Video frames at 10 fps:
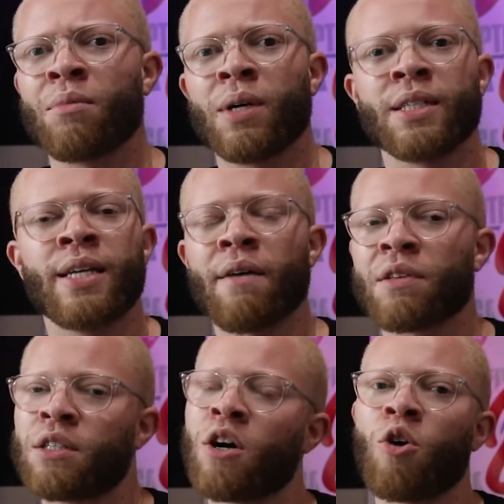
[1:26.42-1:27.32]
It's
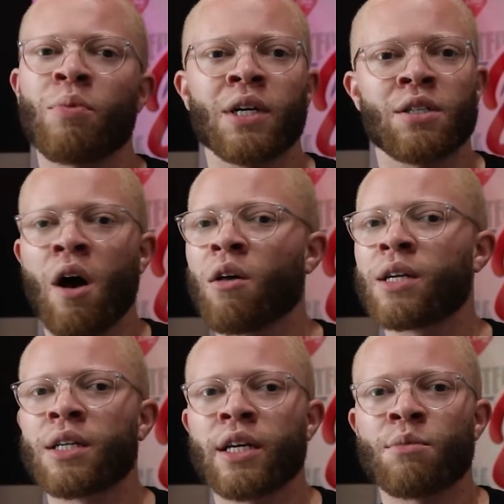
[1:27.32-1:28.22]
definitely dope. It's all in
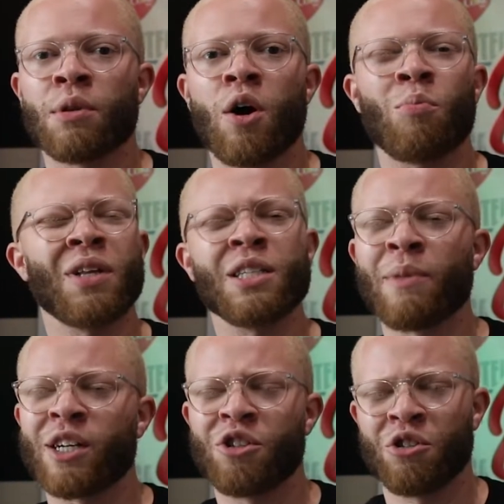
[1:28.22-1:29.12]
the links below. Please
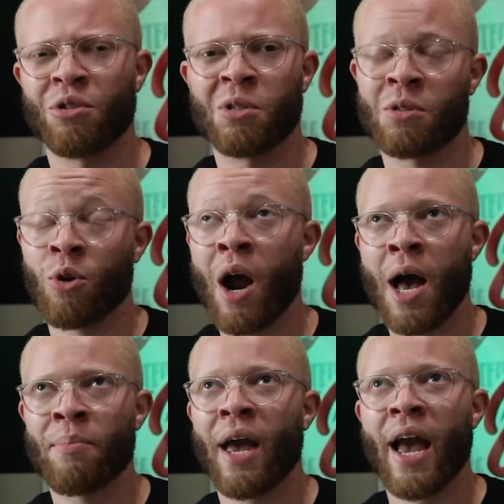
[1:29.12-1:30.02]
make sure you
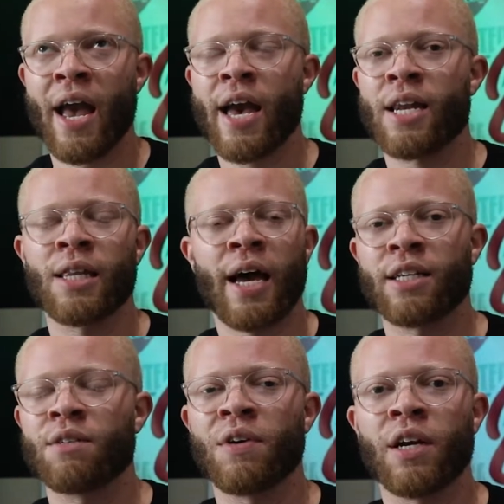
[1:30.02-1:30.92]
subscribe and like
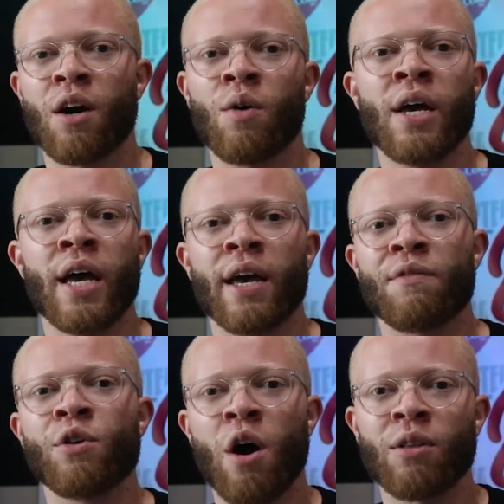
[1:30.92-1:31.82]
this video. If
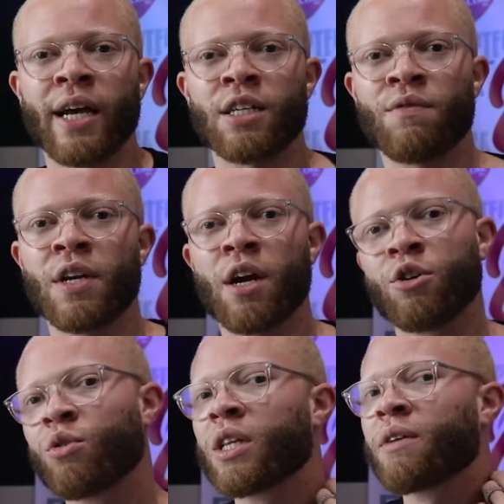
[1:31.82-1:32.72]
you don't like this video,
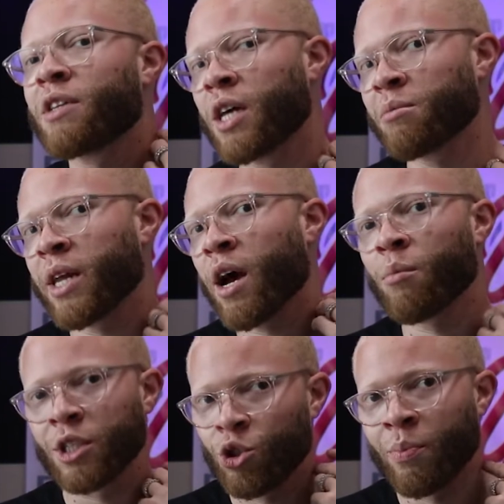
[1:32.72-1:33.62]
you can leave a thumbs down,
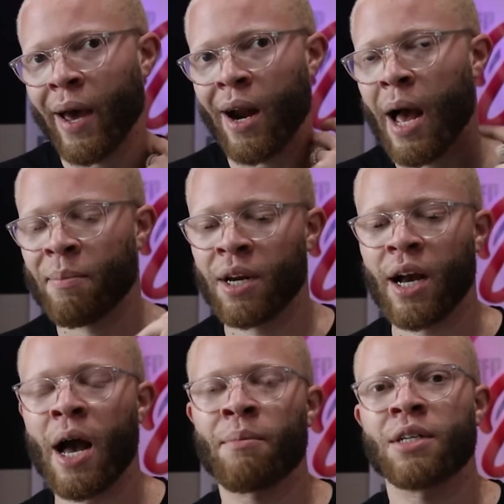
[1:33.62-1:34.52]
but you better hop in the
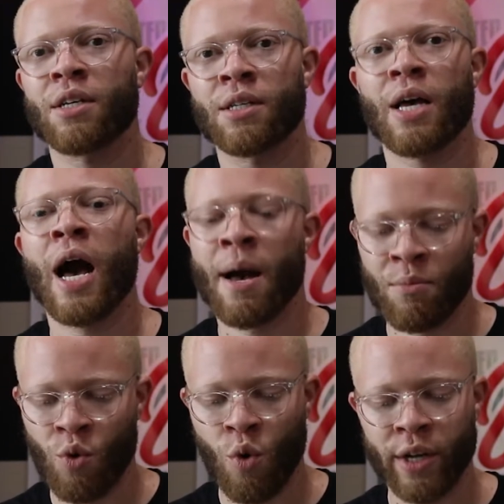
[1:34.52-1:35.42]
comments because
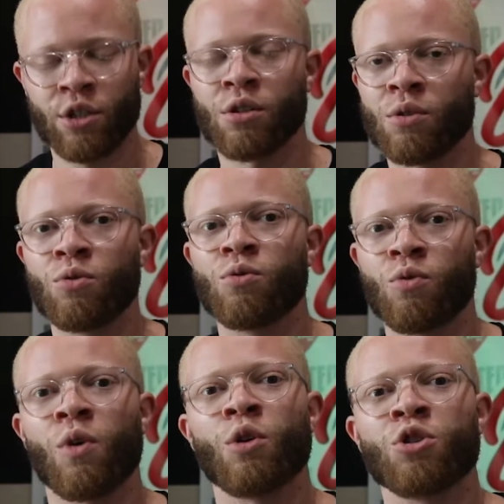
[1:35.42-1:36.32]
I'm going to
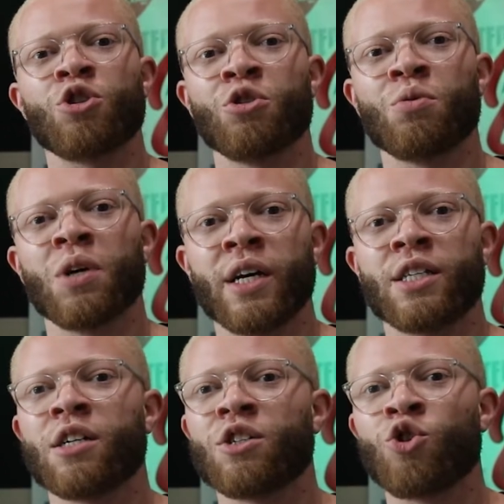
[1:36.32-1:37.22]
roast you
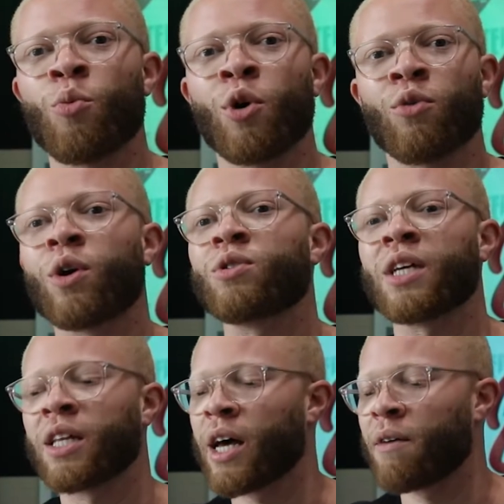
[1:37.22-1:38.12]
until there's no more
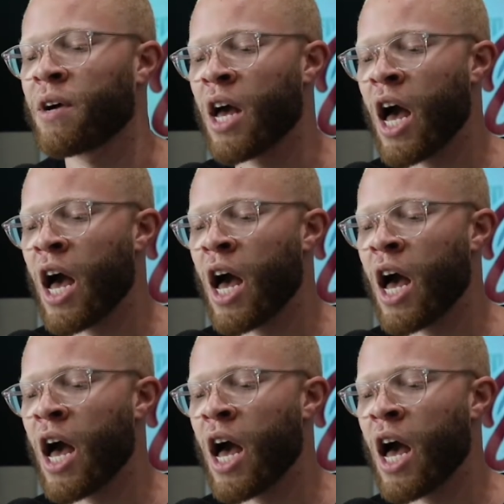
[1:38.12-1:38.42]
roasting left.